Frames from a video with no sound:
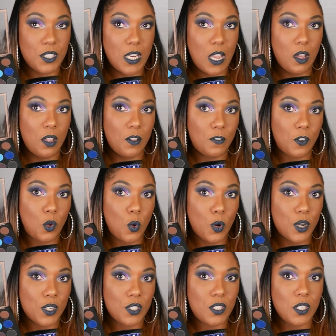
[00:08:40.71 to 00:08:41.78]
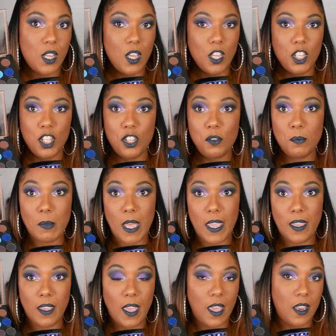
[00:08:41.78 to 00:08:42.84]
Now, of course, you
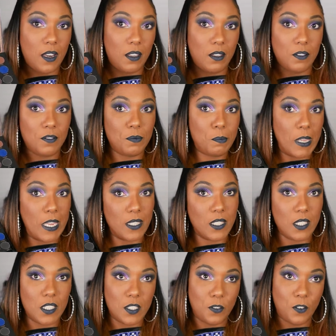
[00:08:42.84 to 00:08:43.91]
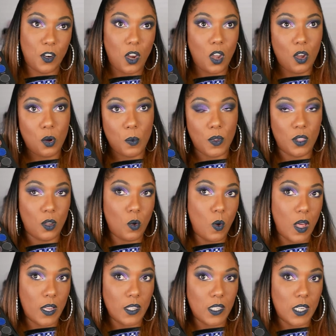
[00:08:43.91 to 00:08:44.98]
might kind of beg to differ over the
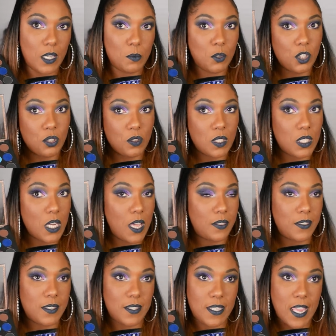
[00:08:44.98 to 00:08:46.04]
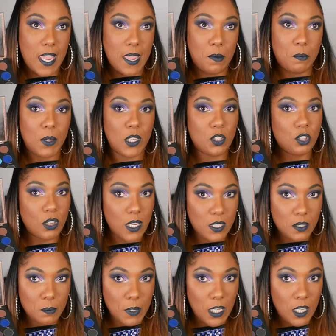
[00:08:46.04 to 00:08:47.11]
quality I'm sure is not the same, but
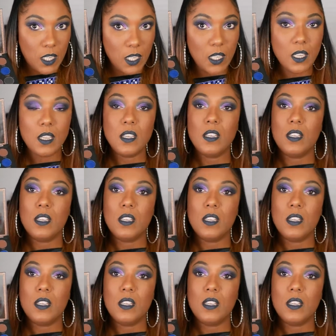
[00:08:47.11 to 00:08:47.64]
trust me,